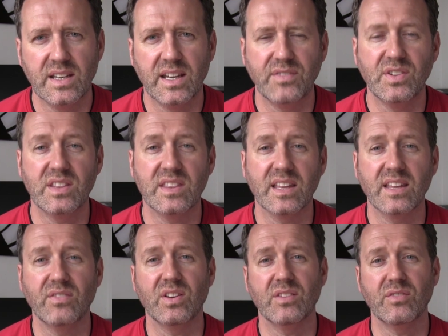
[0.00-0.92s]
If you
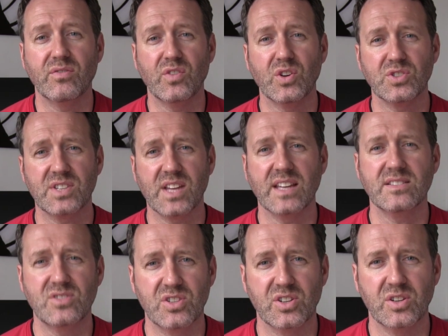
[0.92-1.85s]
think of it in first
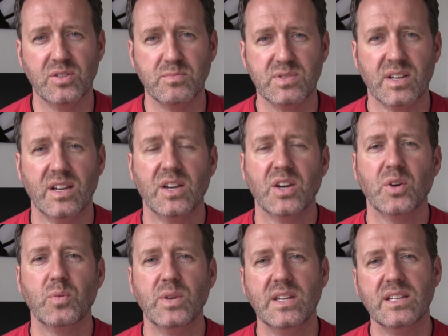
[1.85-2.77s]
aid terms,
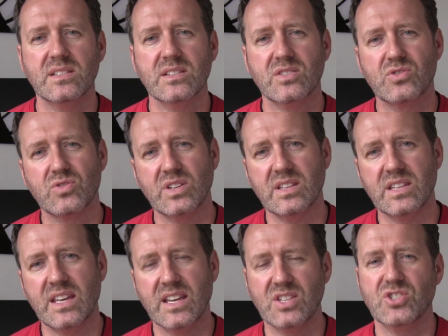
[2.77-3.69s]
we need to treat
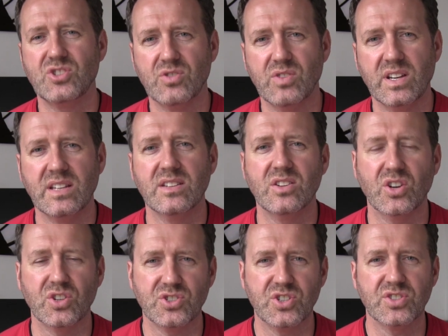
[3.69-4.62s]
the injury,
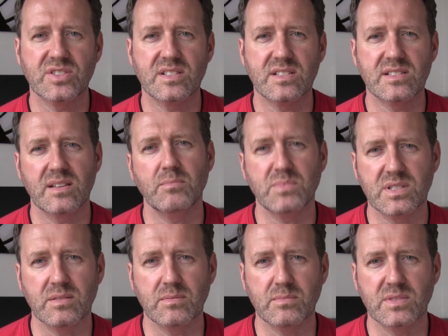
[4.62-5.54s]
not just the
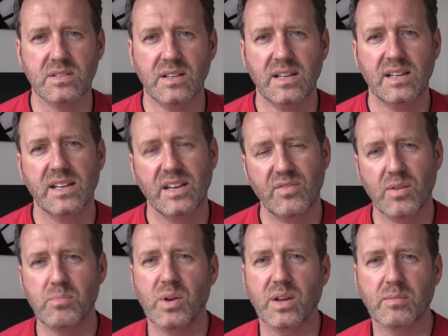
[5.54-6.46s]
symptoms. If I
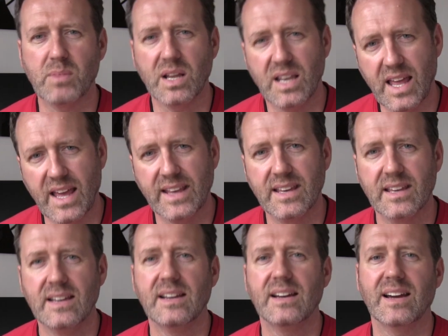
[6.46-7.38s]
break my leg,
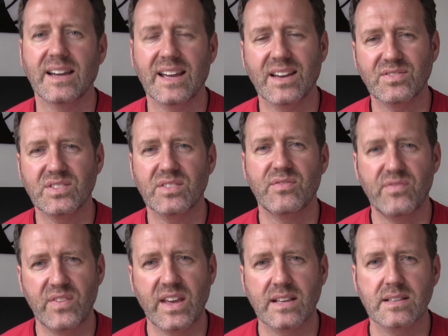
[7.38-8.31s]
I have to
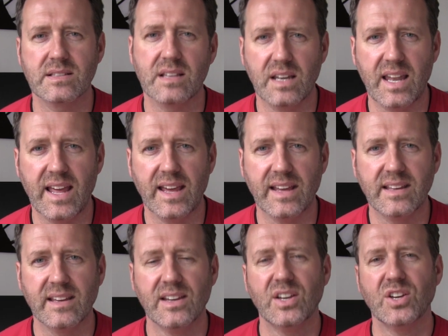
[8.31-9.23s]
fix the
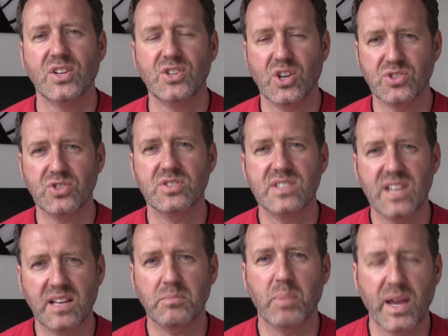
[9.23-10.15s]
leg, not just
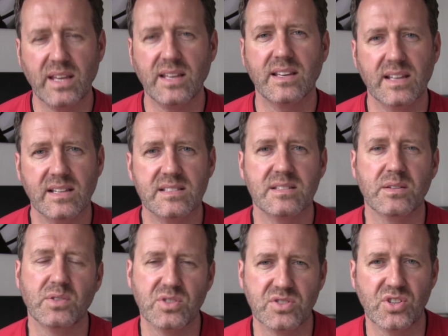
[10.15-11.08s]
take painkillers so
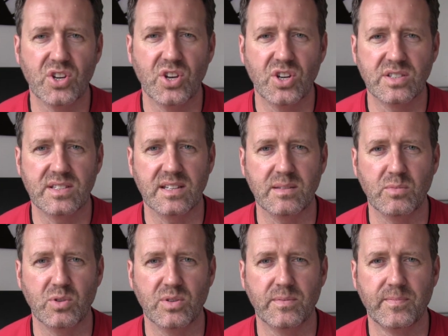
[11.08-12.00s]
it doesn't hurt
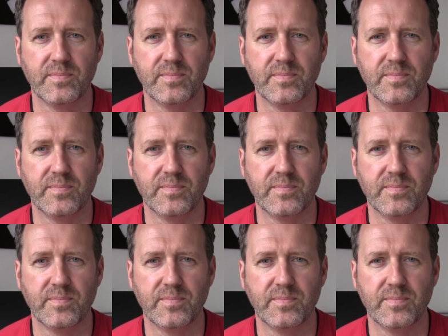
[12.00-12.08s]
anymore.